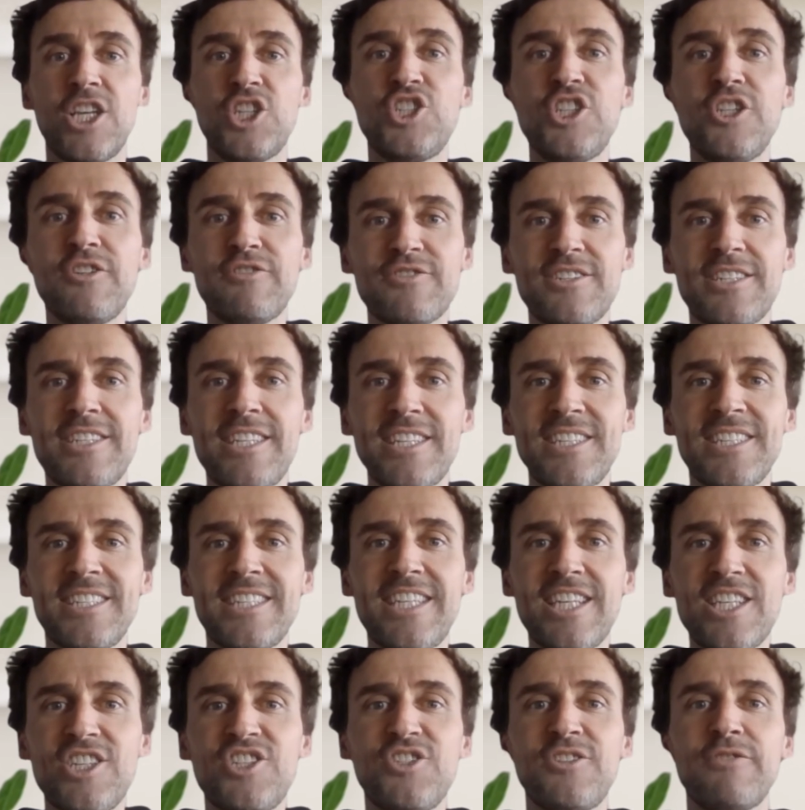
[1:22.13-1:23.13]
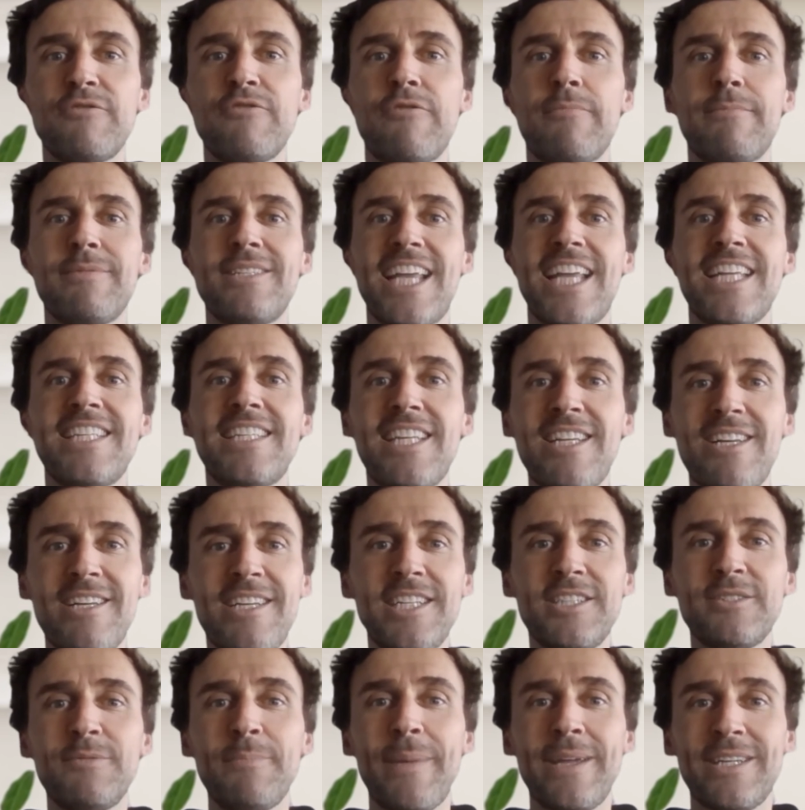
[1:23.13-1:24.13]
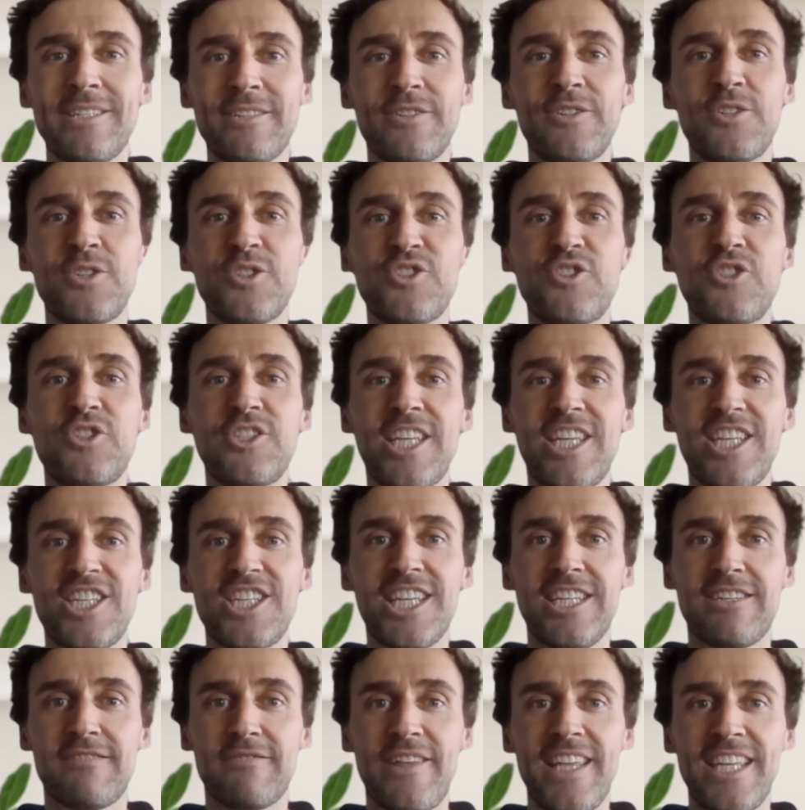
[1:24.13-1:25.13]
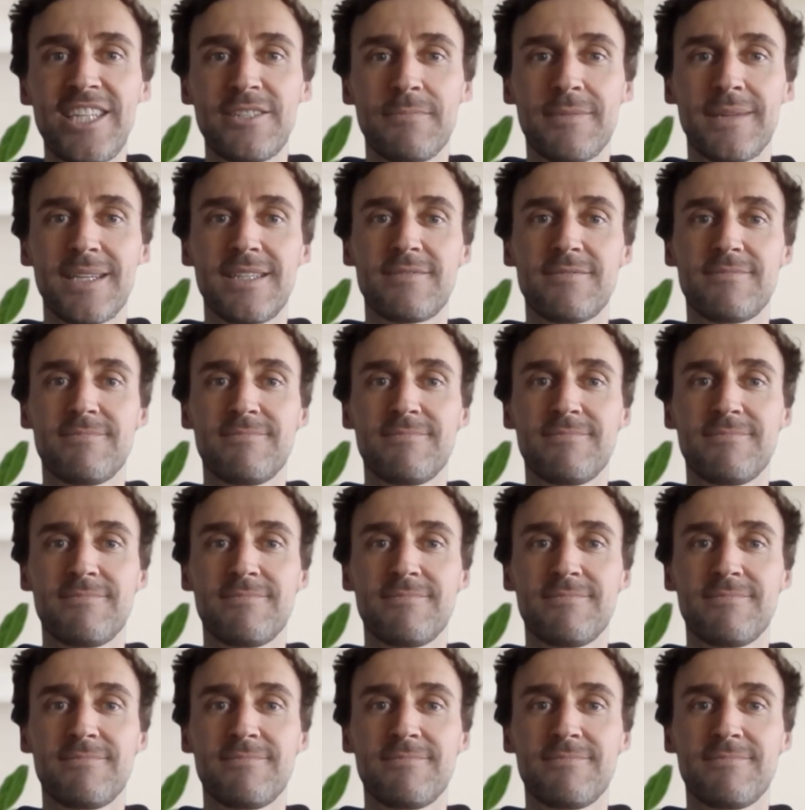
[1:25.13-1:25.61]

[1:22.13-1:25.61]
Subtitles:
shifting the discussion from technical expense to strategic investment.